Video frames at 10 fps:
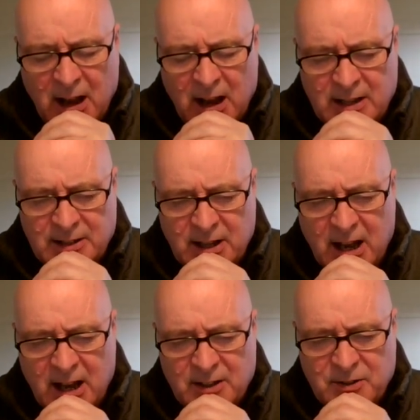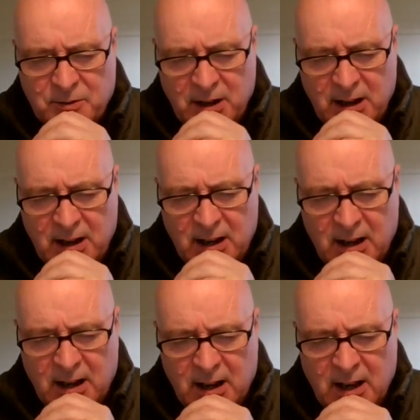has
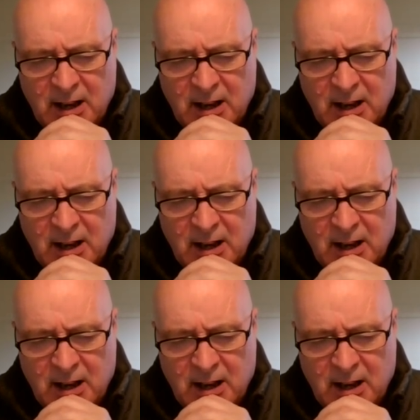really